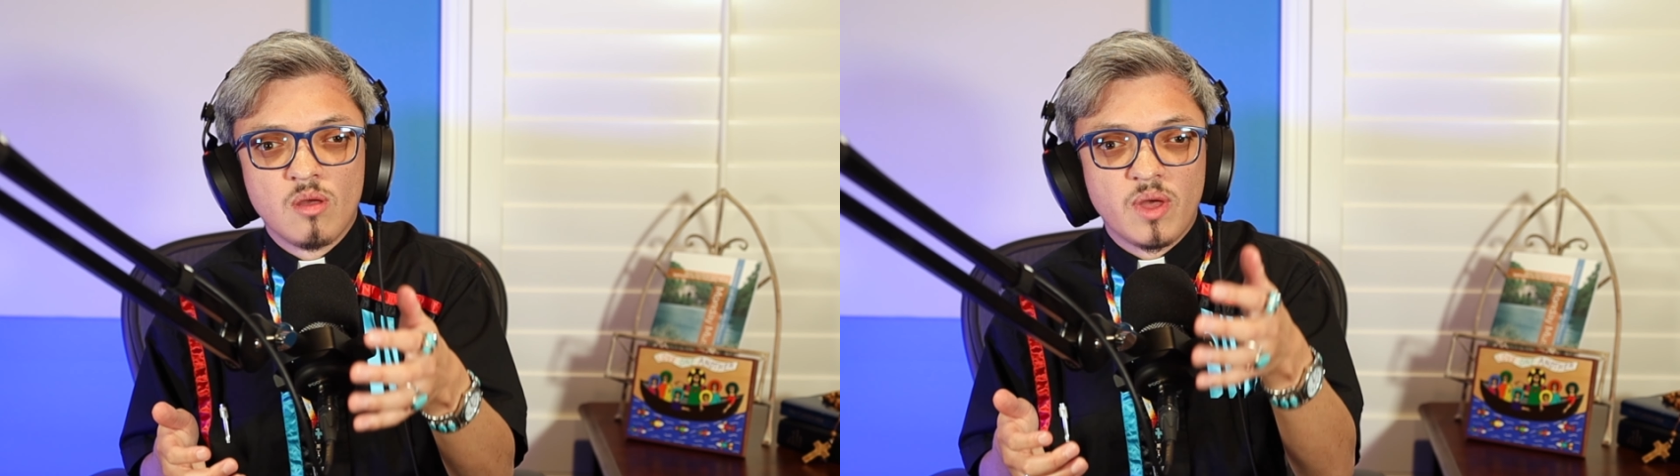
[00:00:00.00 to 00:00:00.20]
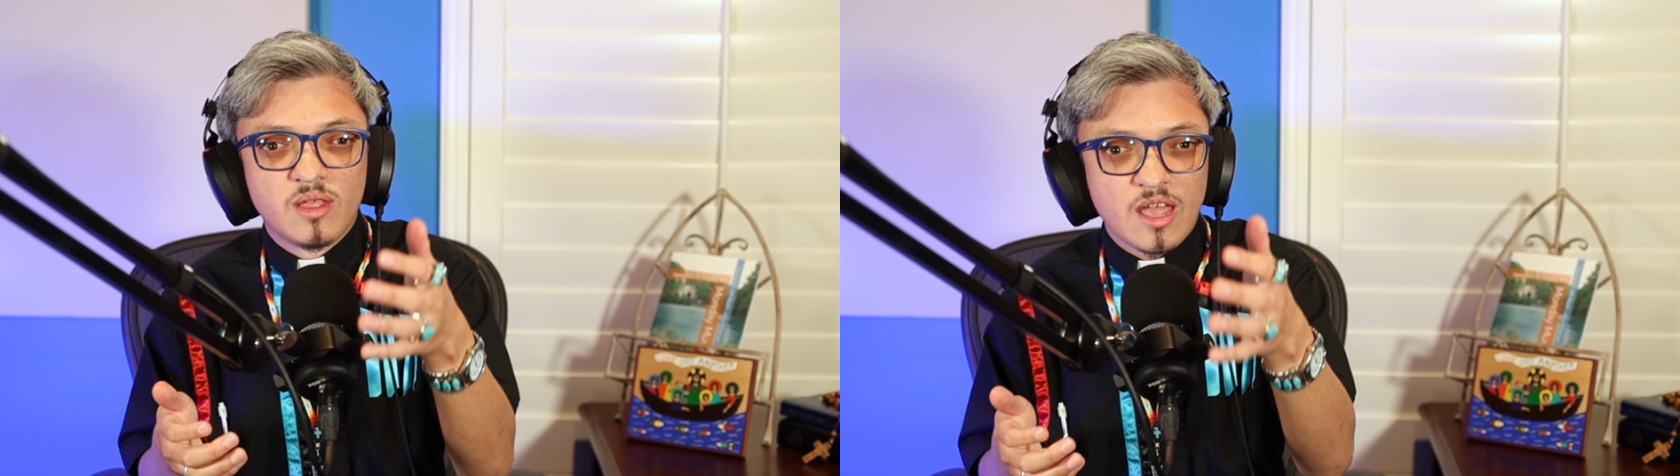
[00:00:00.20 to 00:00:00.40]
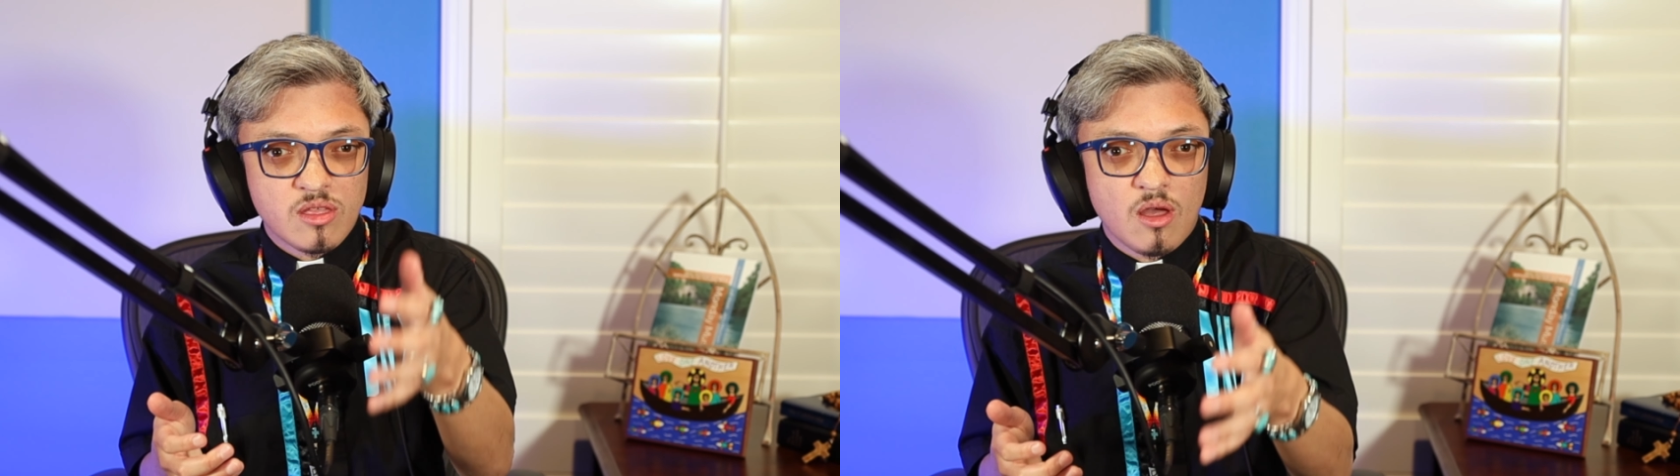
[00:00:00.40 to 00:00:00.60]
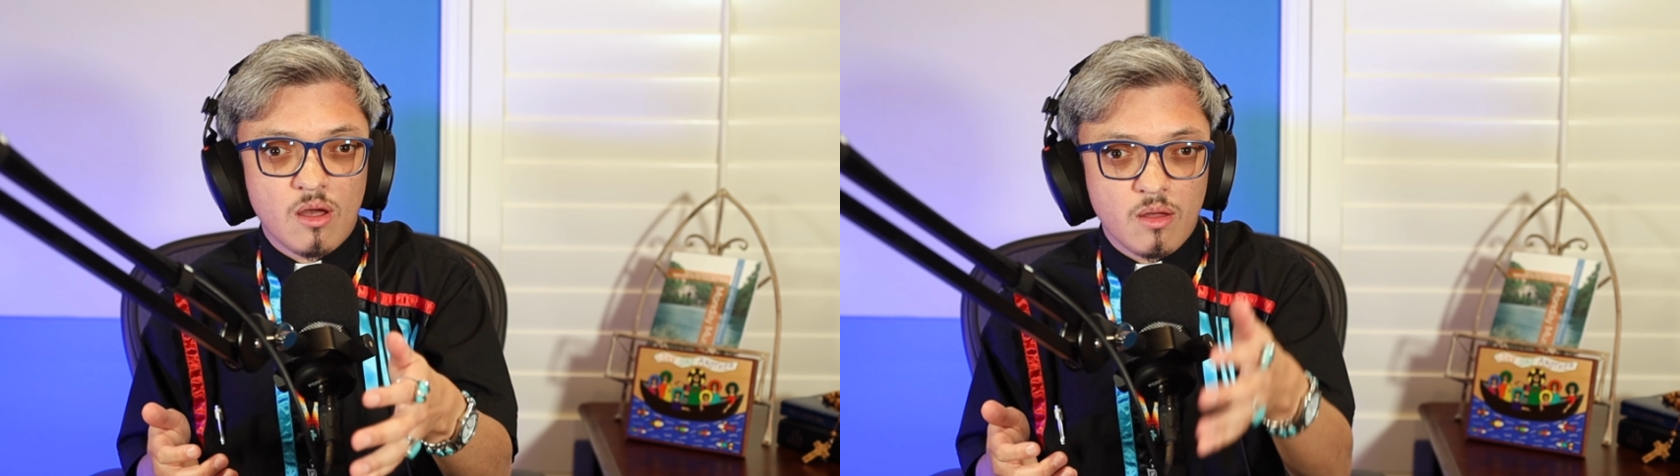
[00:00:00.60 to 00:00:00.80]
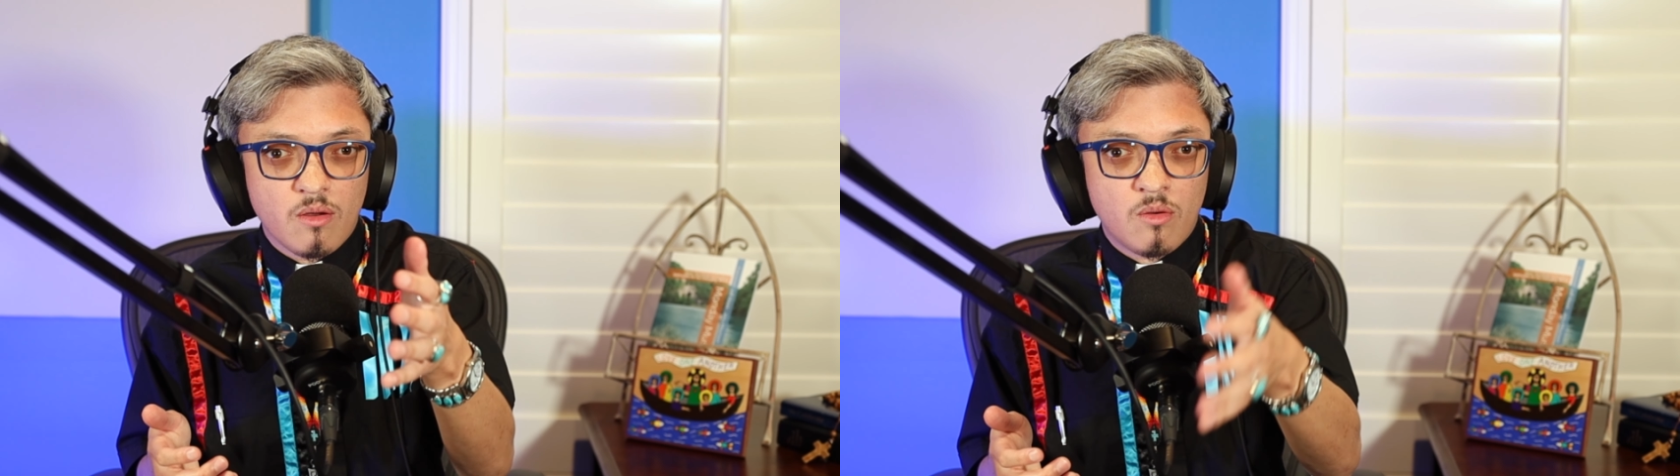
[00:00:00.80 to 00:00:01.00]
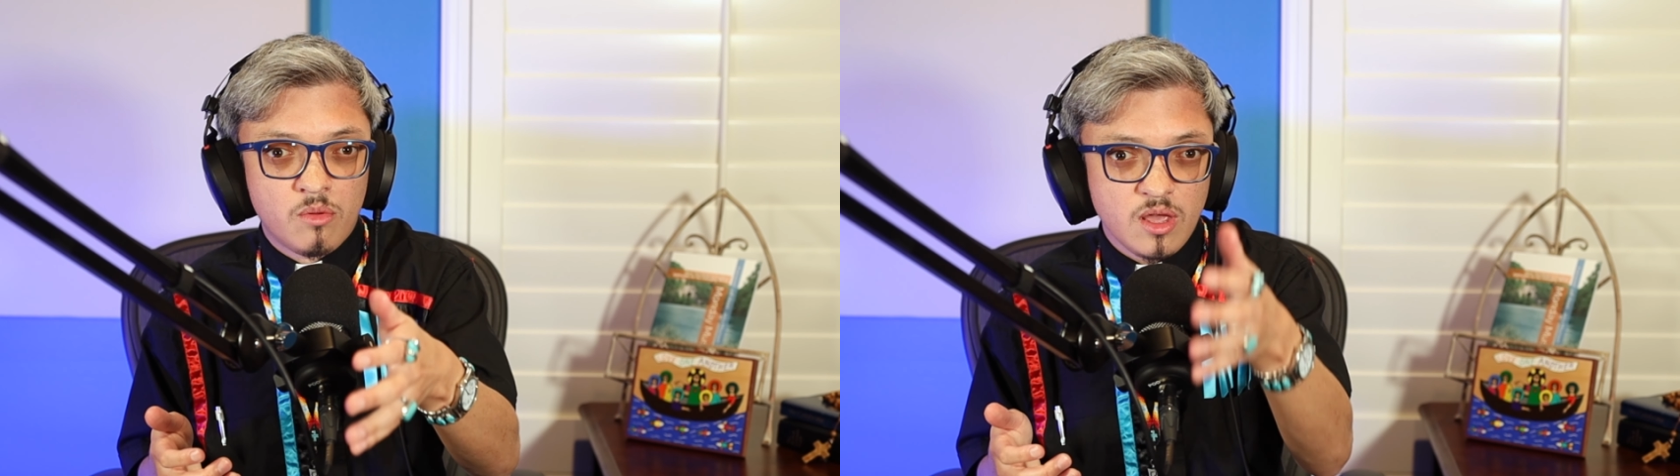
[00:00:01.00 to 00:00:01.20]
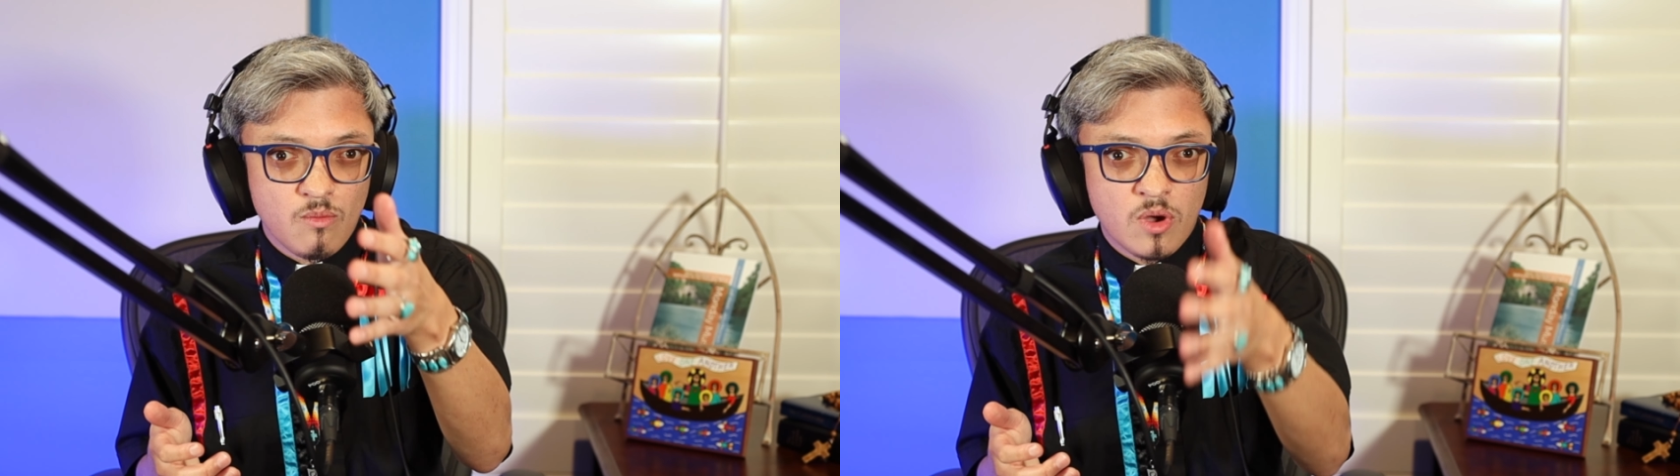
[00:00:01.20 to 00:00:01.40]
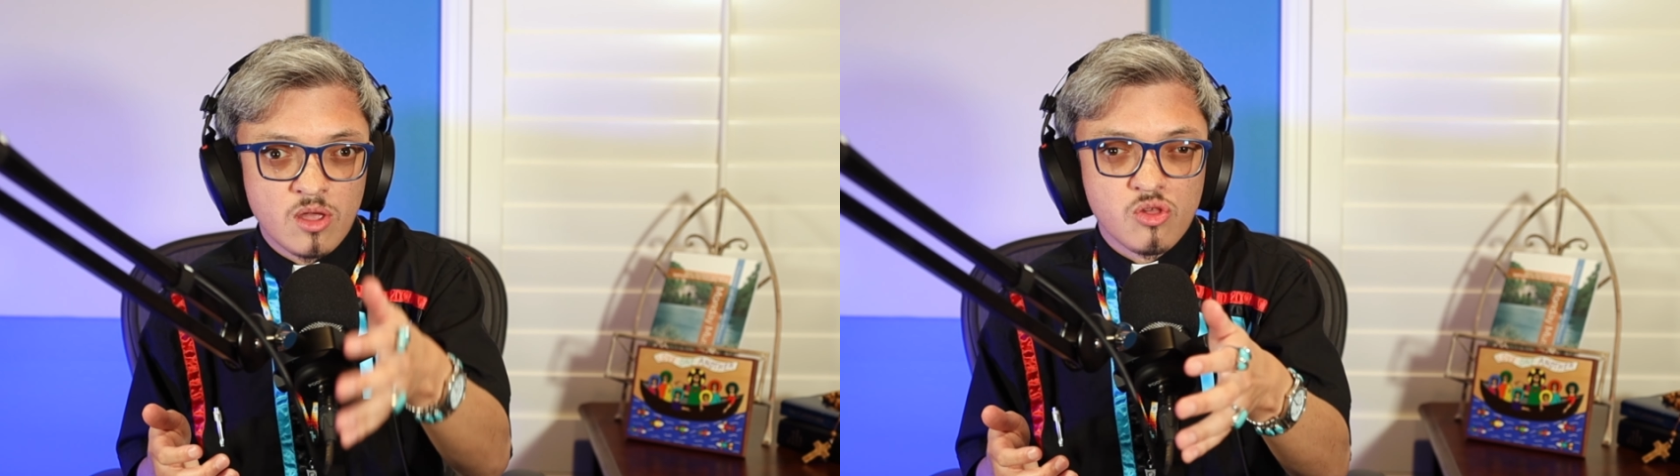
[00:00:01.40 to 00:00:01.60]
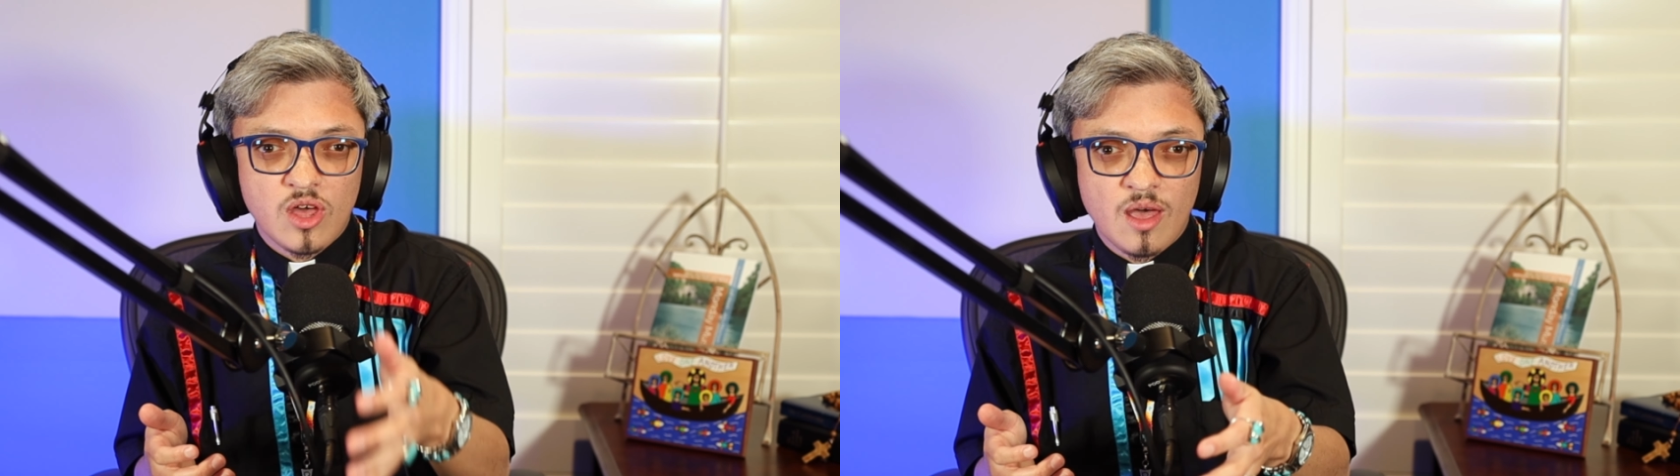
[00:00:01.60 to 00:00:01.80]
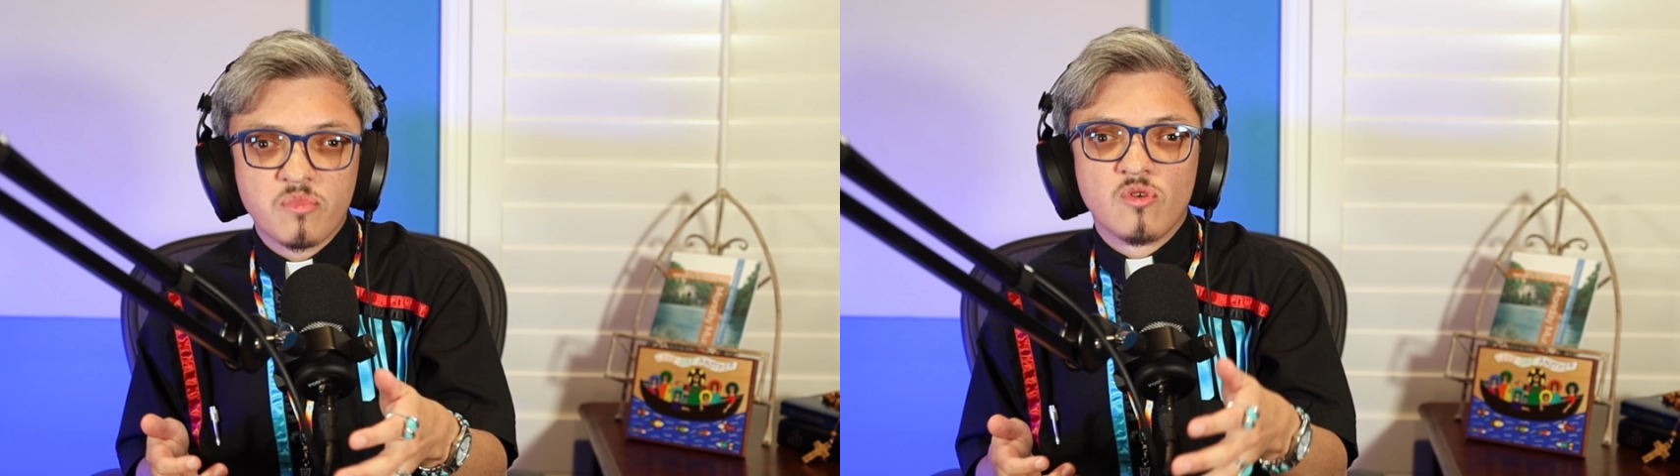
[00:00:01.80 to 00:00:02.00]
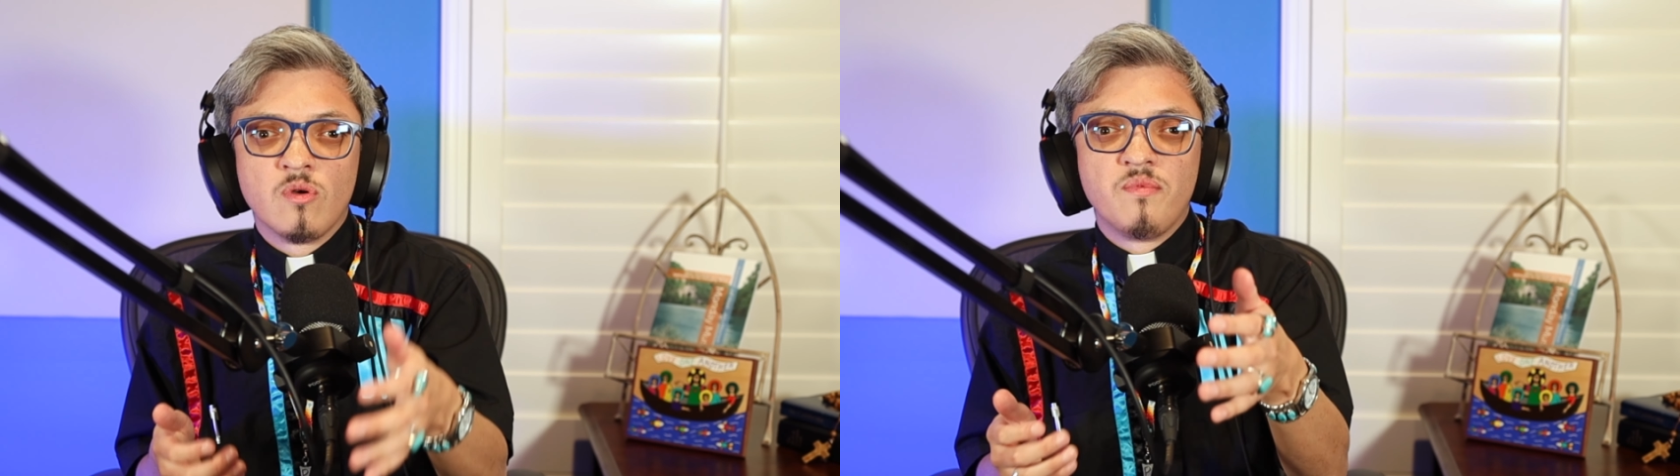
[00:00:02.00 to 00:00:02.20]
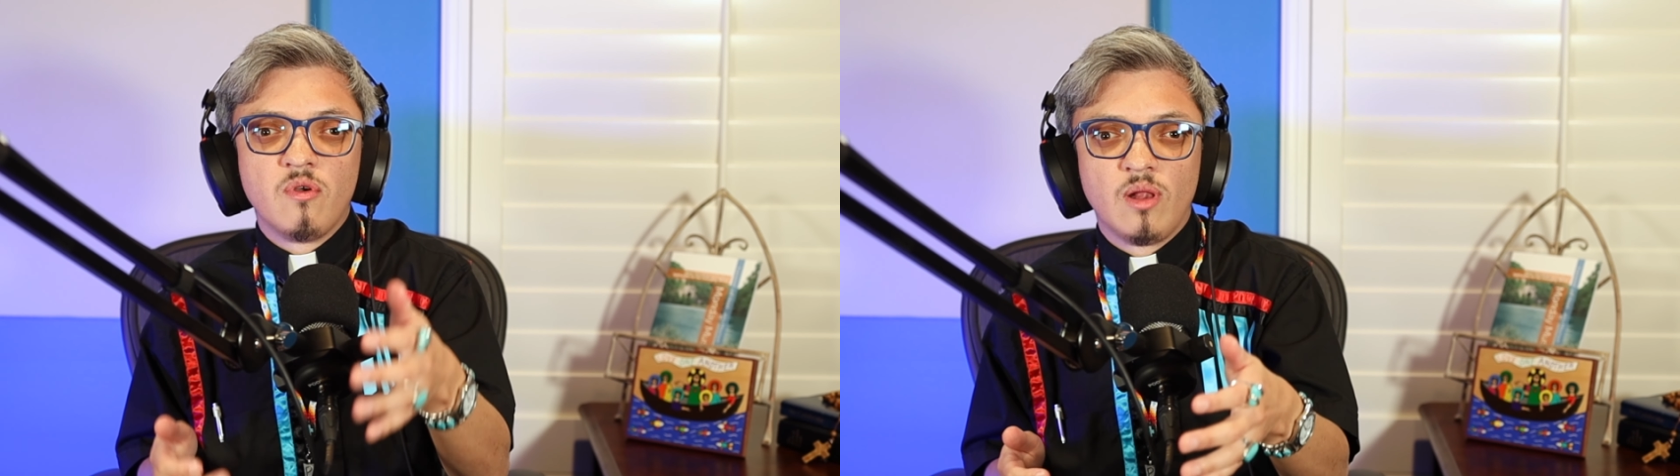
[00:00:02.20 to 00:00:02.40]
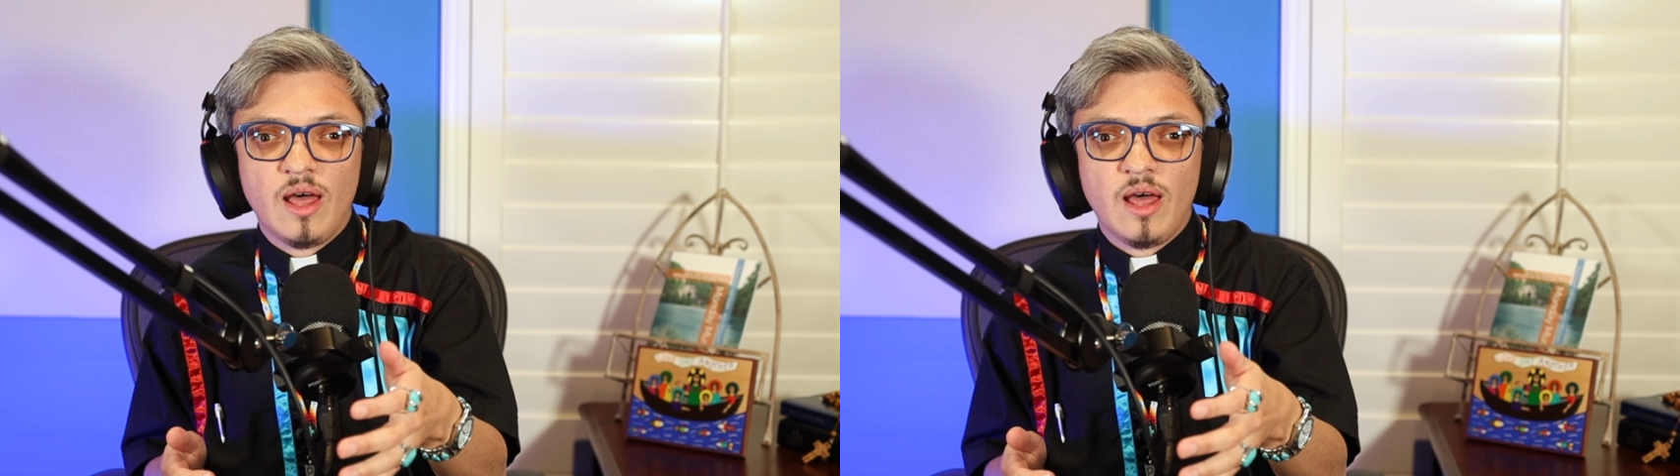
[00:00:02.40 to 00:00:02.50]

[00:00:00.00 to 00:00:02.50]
but that's only one chapter of their